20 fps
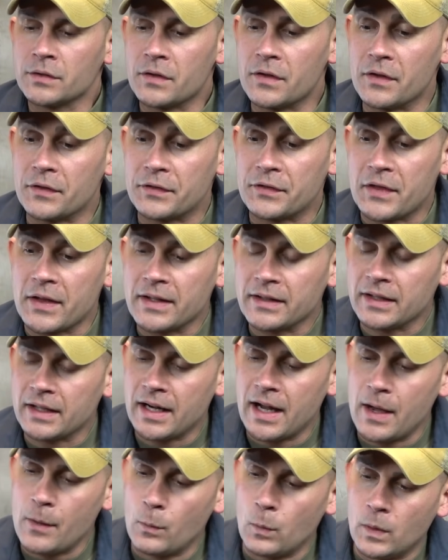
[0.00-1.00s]
the thing
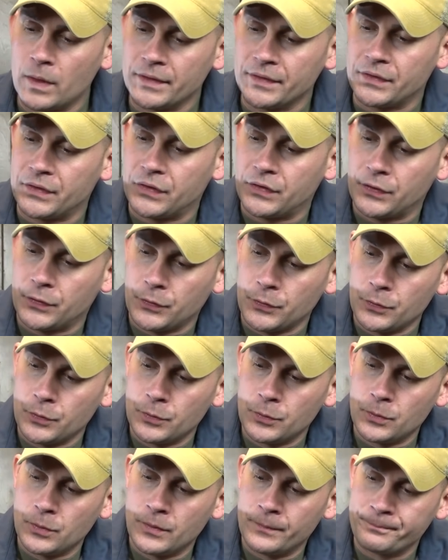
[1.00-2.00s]
that I want
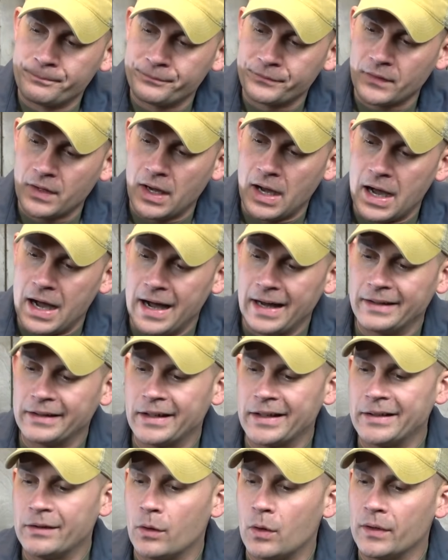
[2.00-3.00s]
to
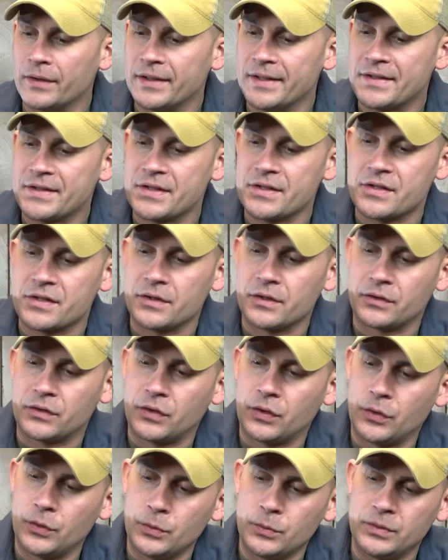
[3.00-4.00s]
highlight on this is the
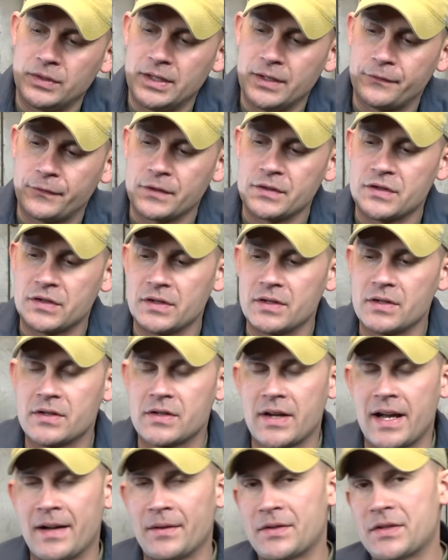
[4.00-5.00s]
two
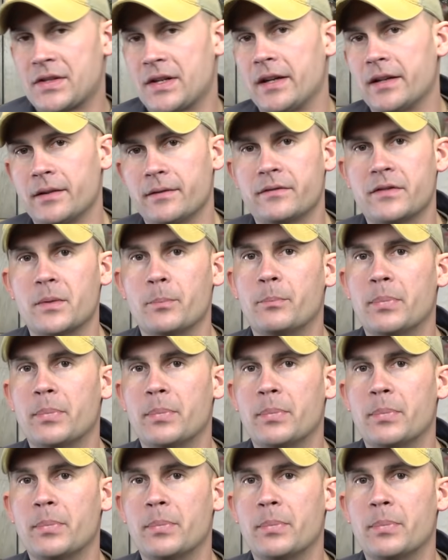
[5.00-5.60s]
differences outside of the